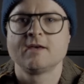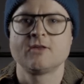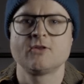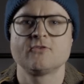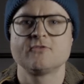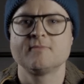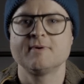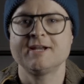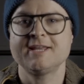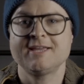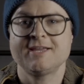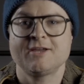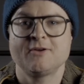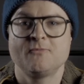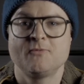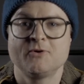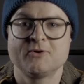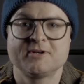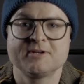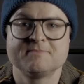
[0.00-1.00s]
Hello everybody and
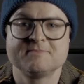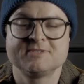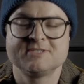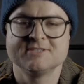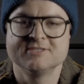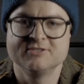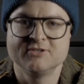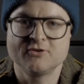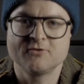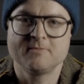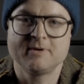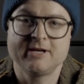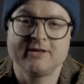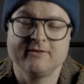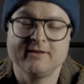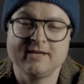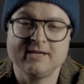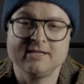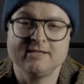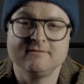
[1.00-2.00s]
welcome to Zero Mile
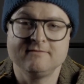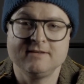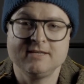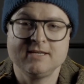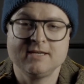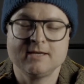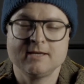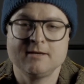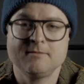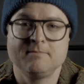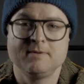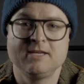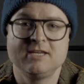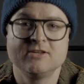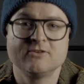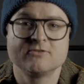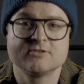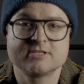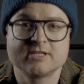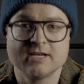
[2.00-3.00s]
ADV, a
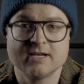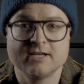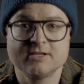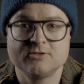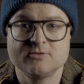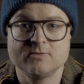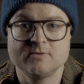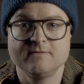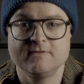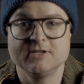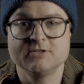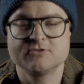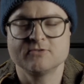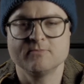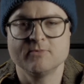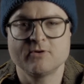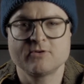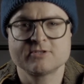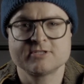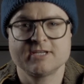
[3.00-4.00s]
beginner's guide to adventure
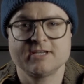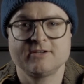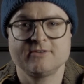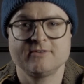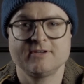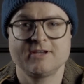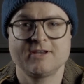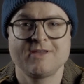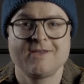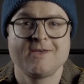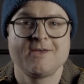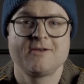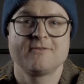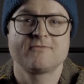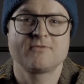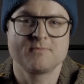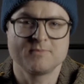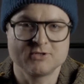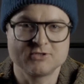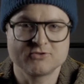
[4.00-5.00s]
motorcycling
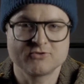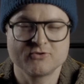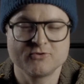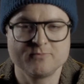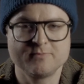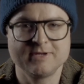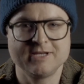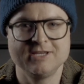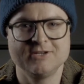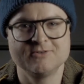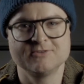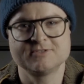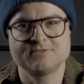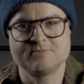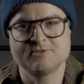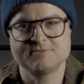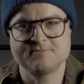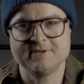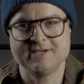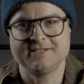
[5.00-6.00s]
from a true beginner's
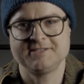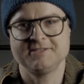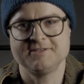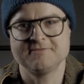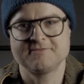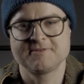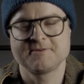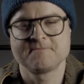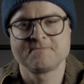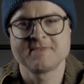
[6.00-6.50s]
perspective.